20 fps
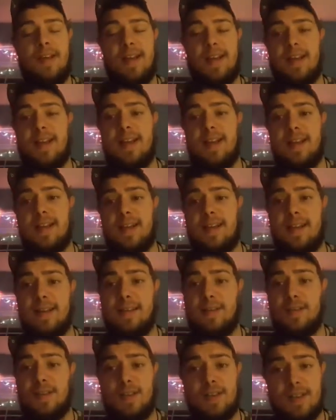
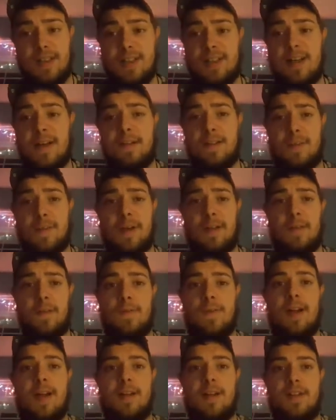And just as I was about to
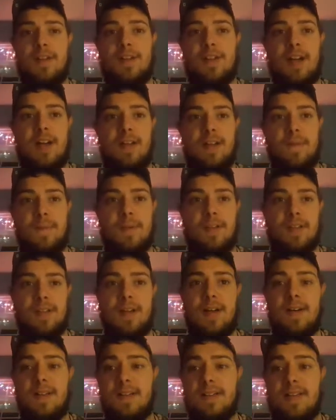rack a shell in my
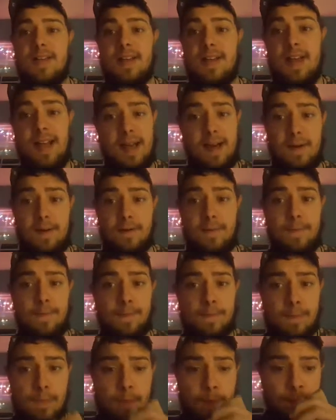gun and sit down,
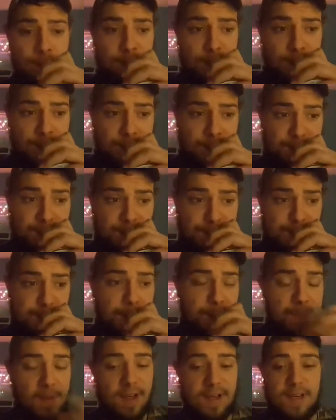
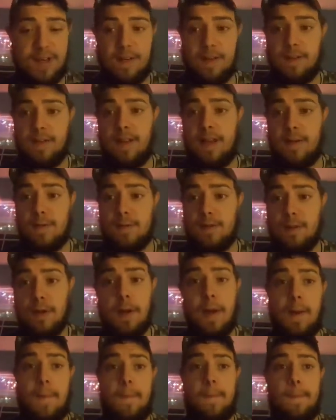I hear a loud
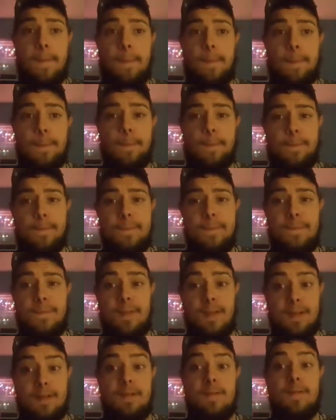shot,
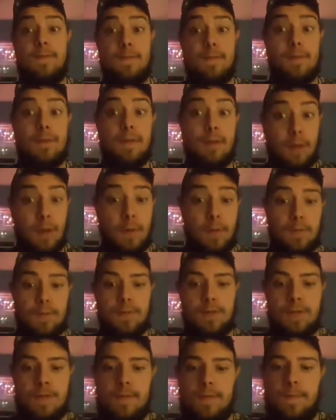like
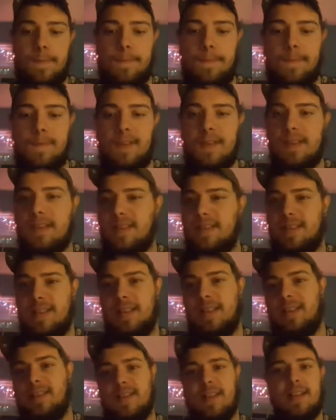close, because
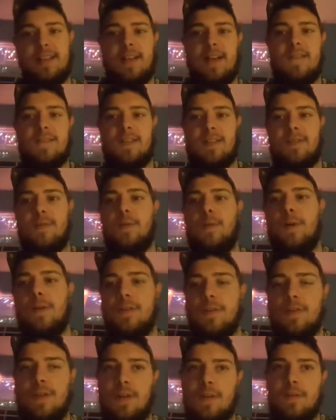like I said, the guy was like
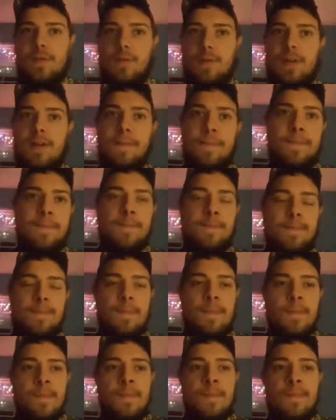200 yards away.
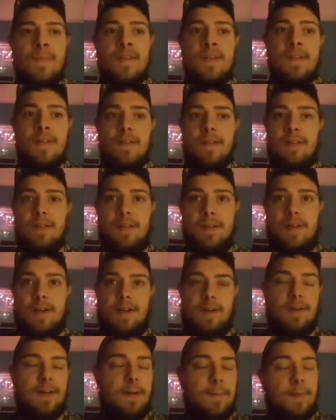So I
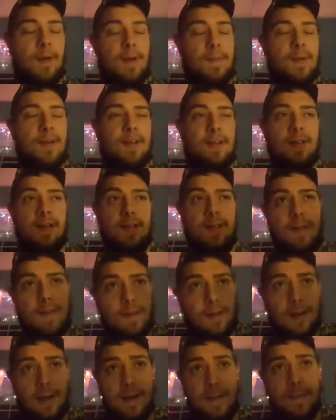hurry up, grab my gun,
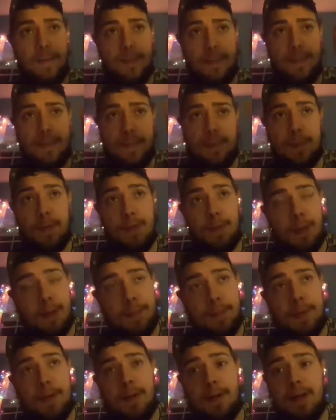look up, pull
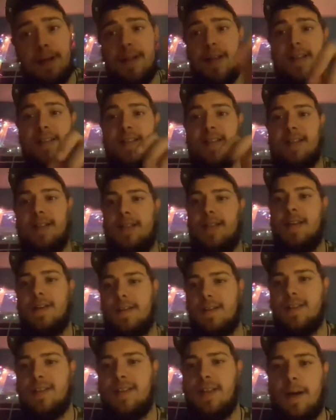up on it, and I see the deer
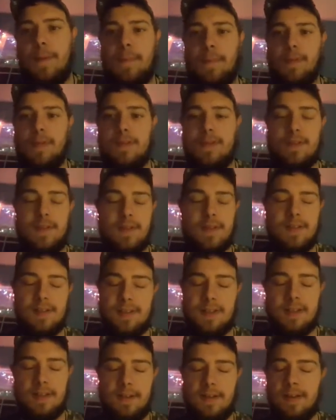stumbling. So I was
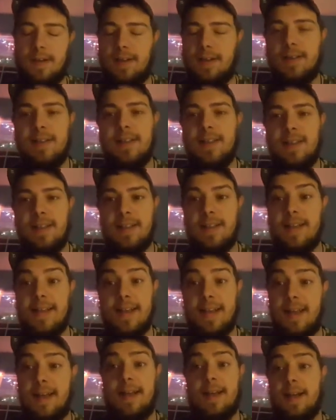like, all right, he
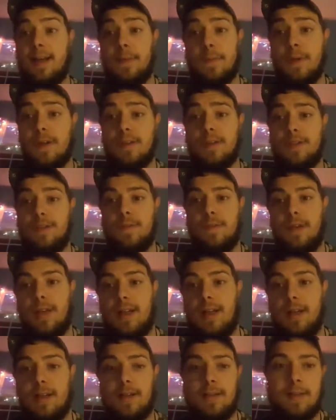hit it, I'm not shooting
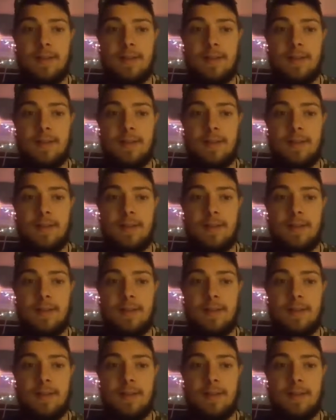at it.